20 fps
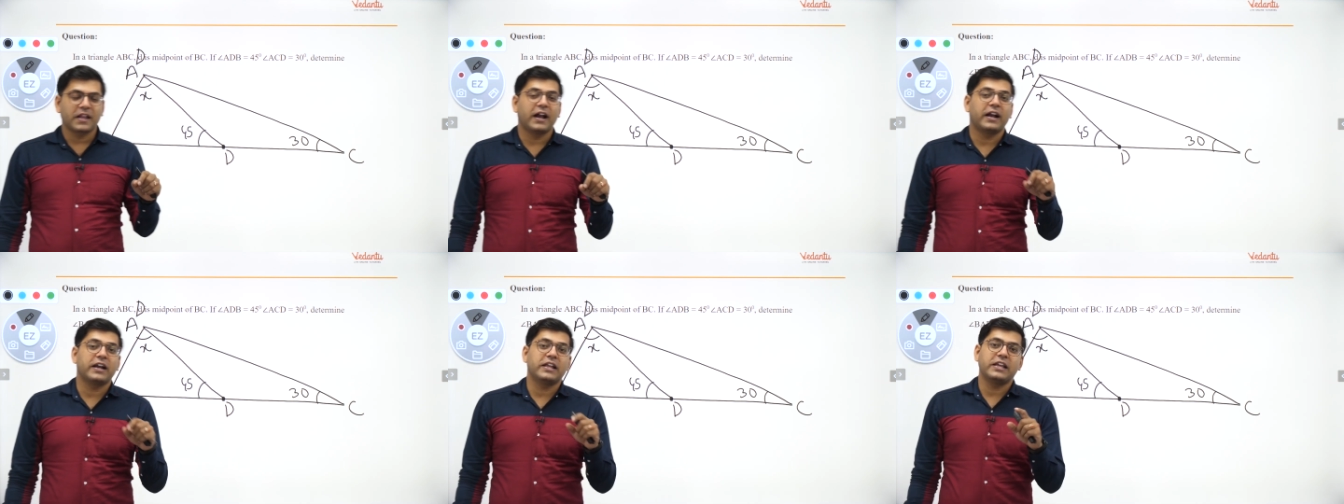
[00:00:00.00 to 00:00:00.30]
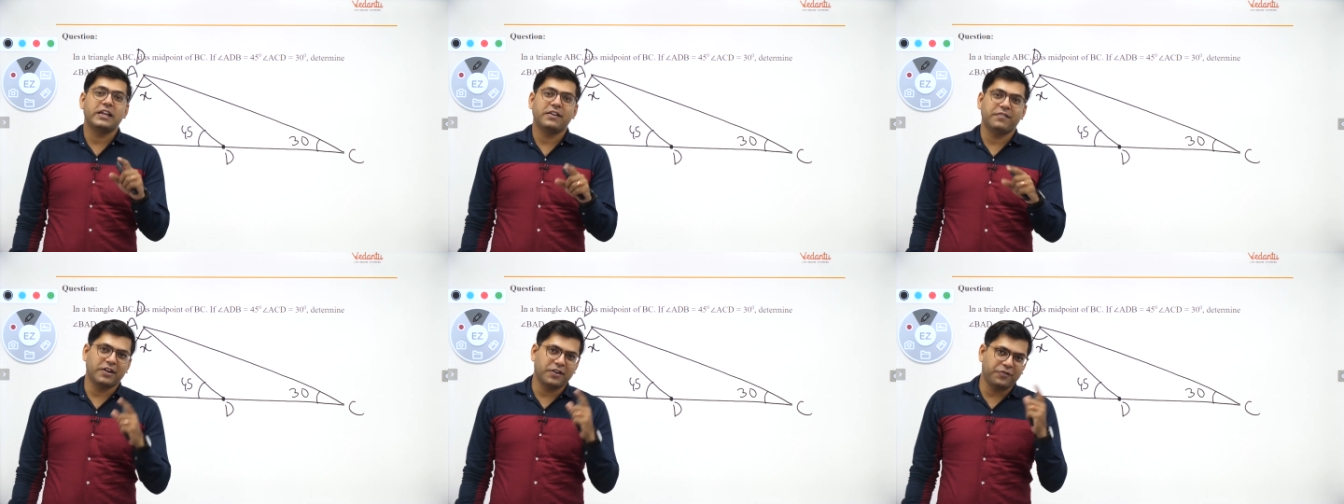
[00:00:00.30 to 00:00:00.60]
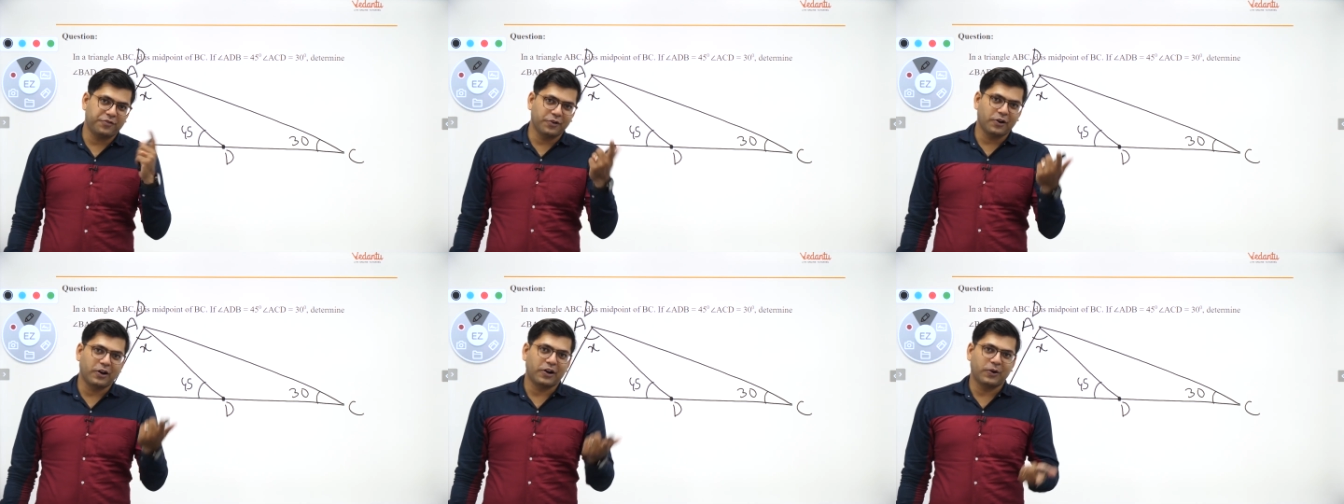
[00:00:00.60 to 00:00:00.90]
And even
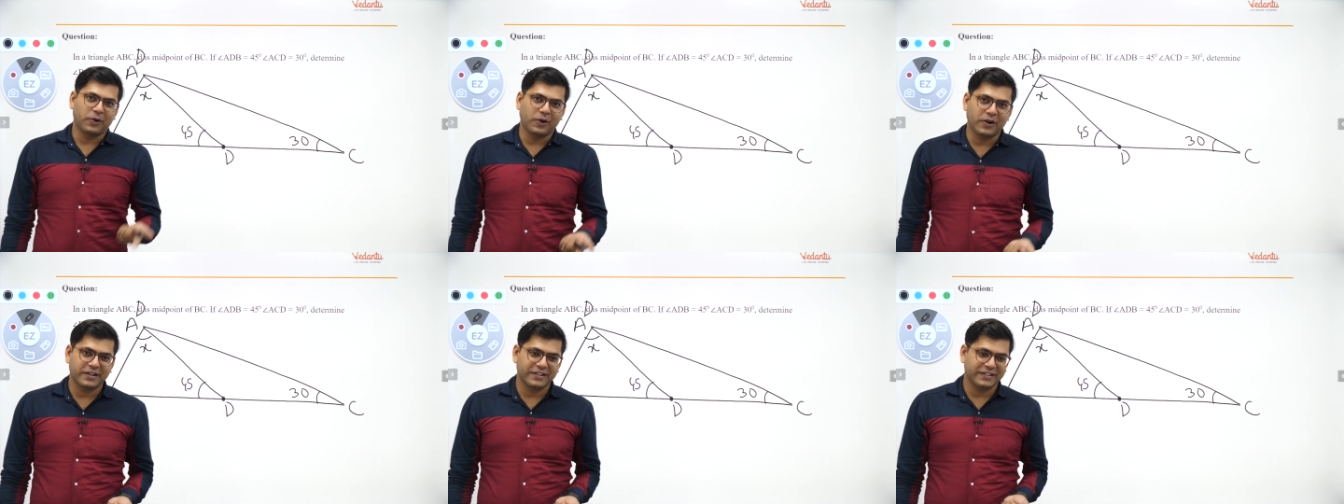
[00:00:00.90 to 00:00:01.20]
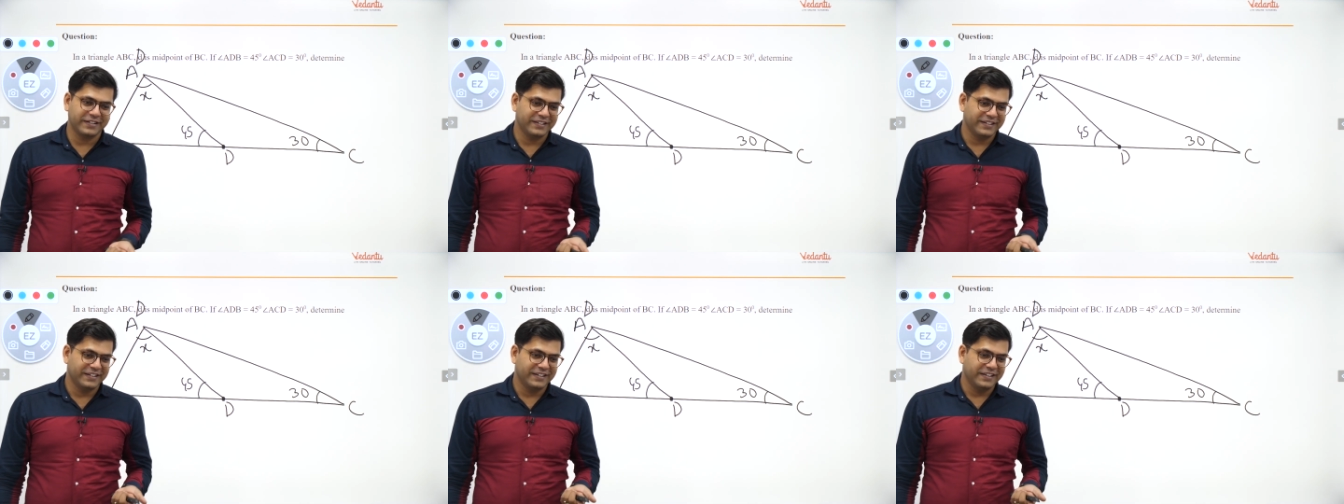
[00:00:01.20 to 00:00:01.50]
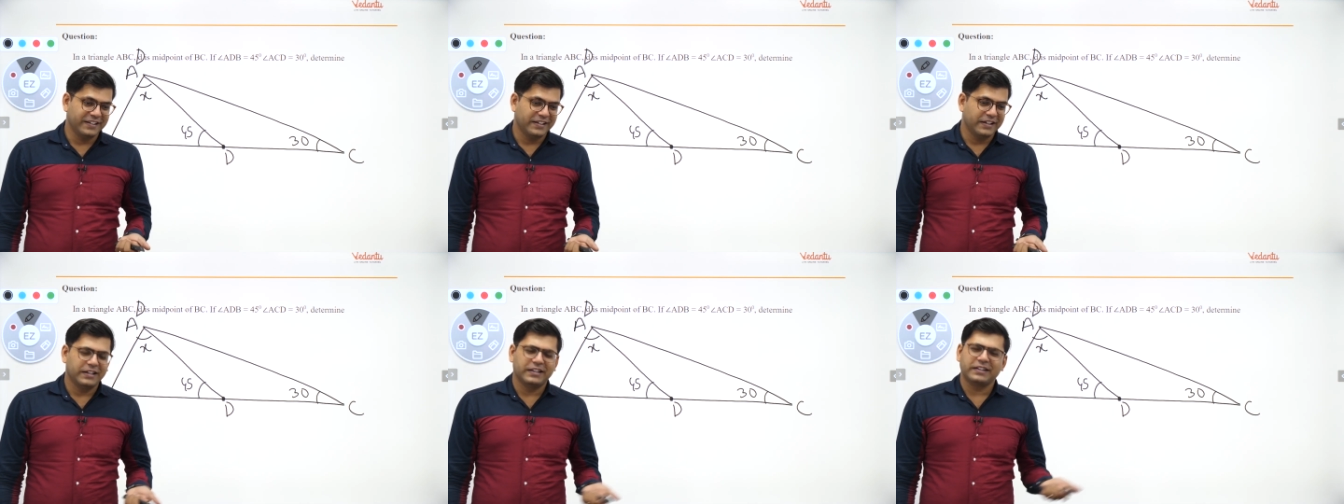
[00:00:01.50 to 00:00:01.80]
if you are not,
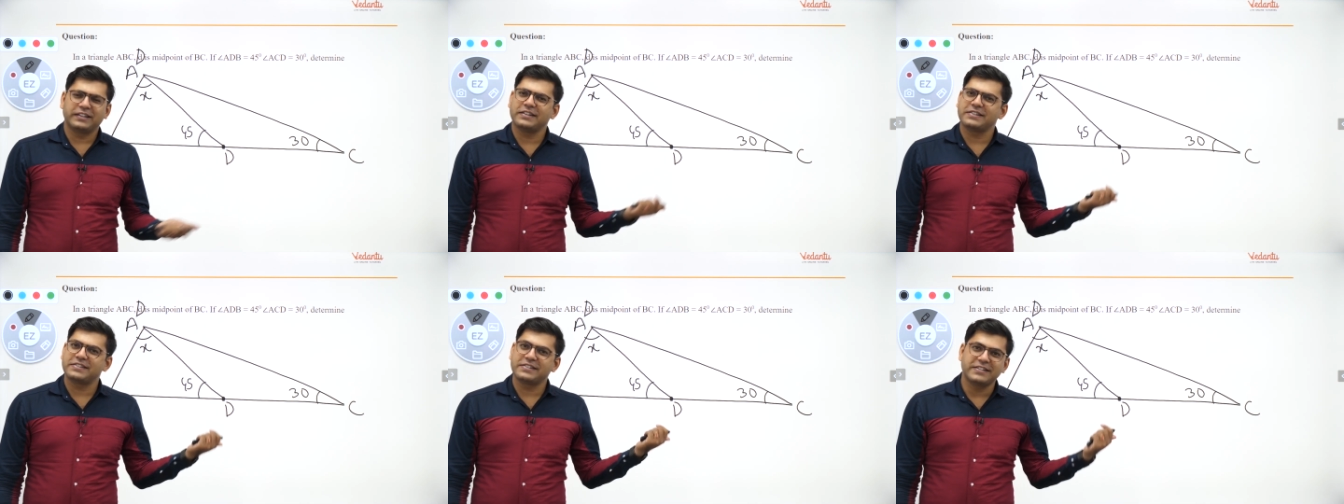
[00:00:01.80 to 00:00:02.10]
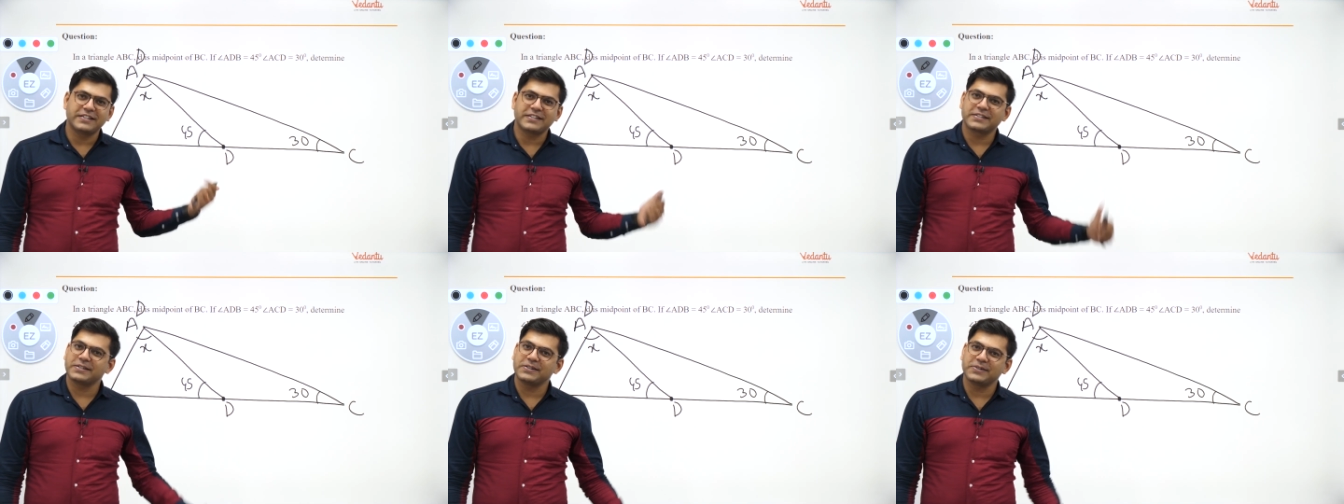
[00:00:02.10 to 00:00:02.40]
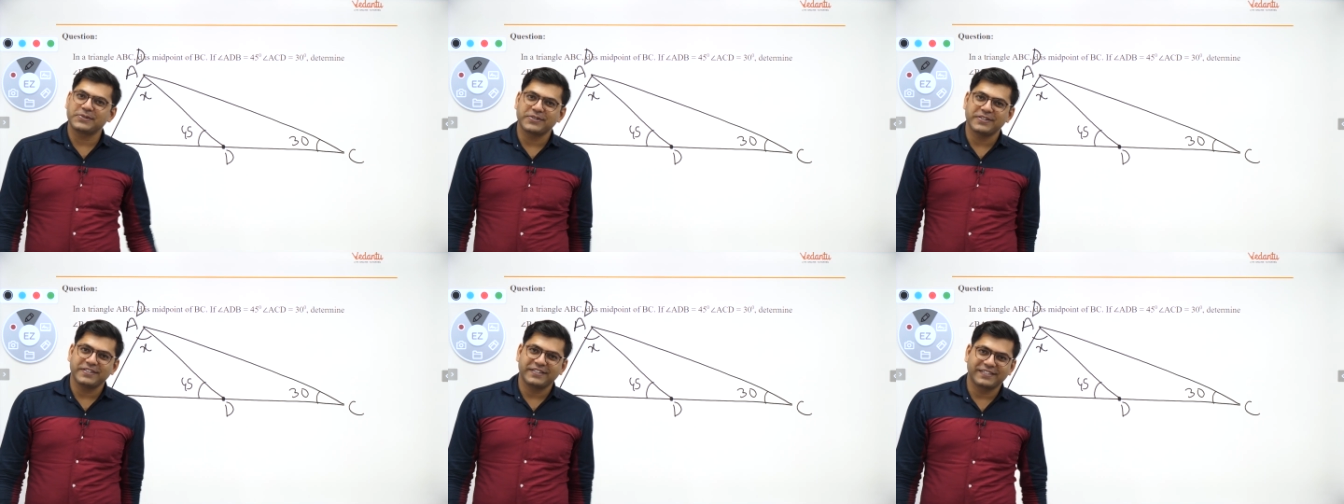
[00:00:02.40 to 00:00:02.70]
then see the
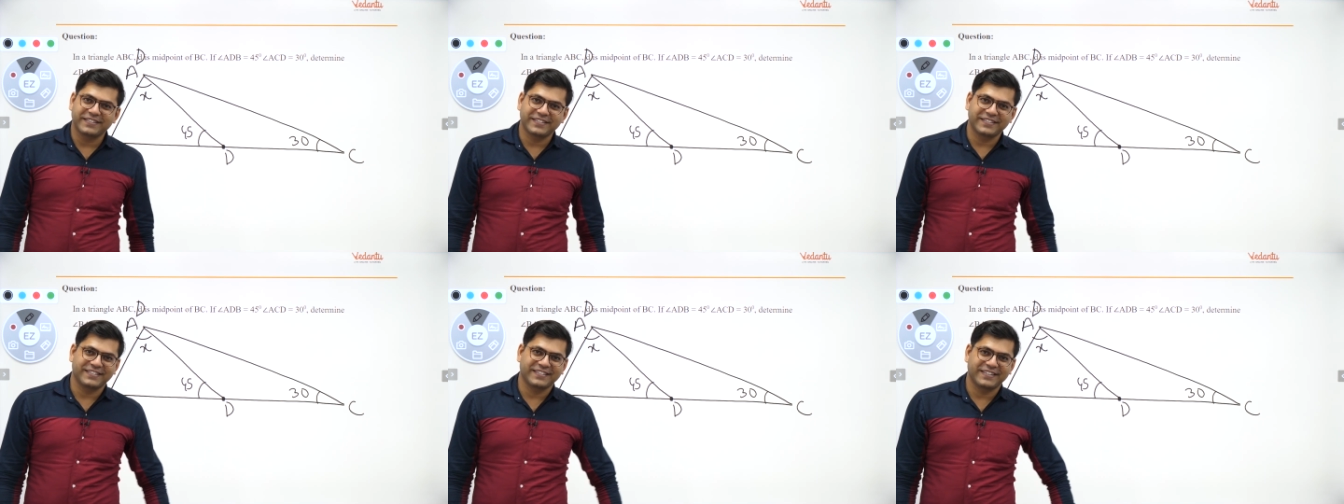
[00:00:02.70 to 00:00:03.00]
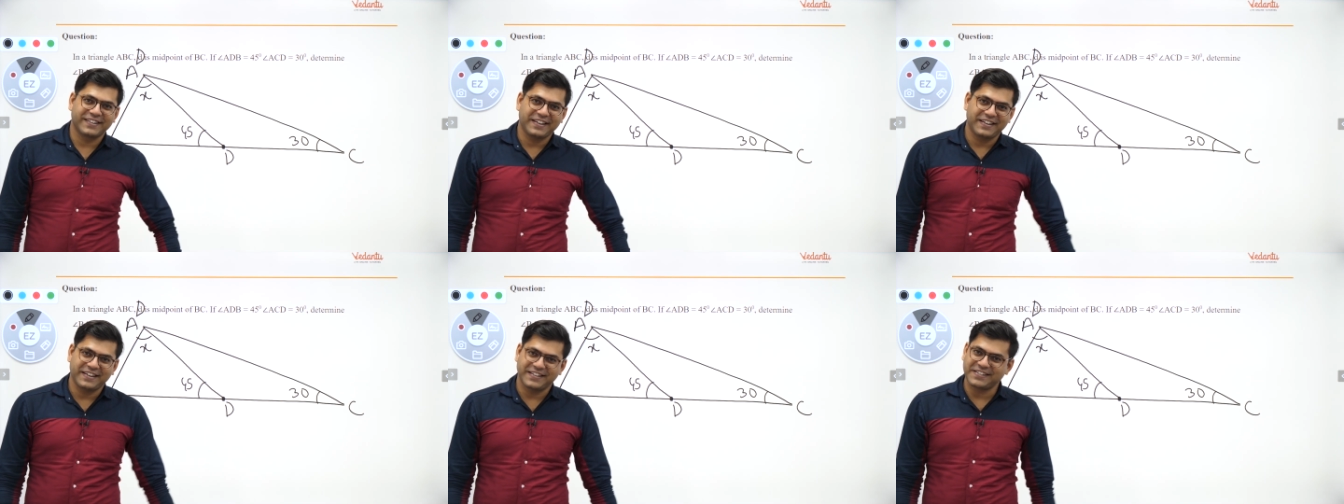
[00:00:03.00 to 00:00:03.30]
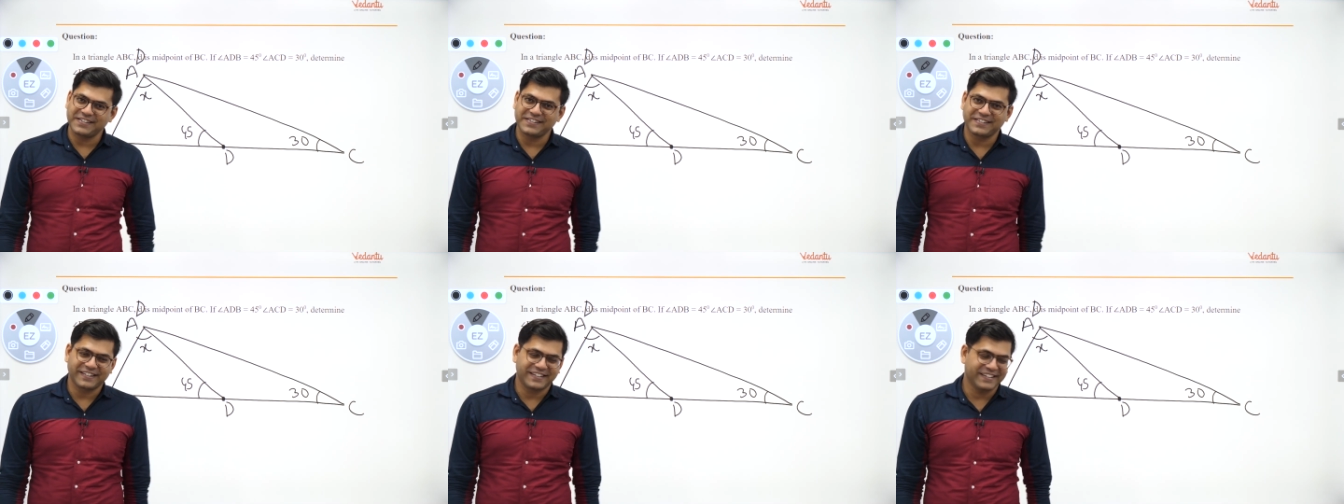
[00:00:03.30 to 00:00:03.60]
solution,
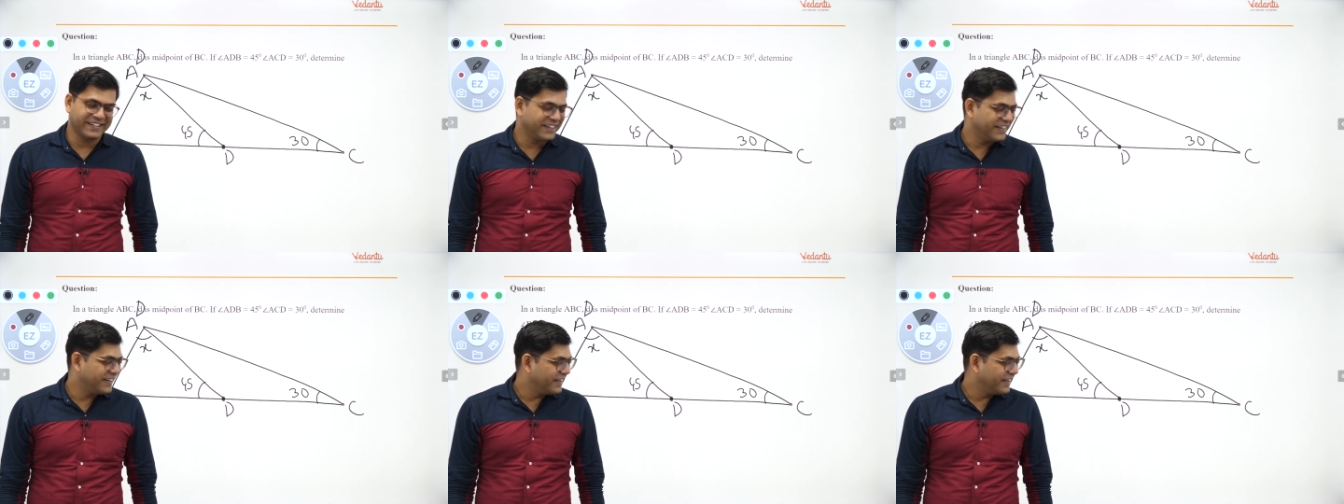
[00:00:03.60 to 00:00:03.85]
isn't it?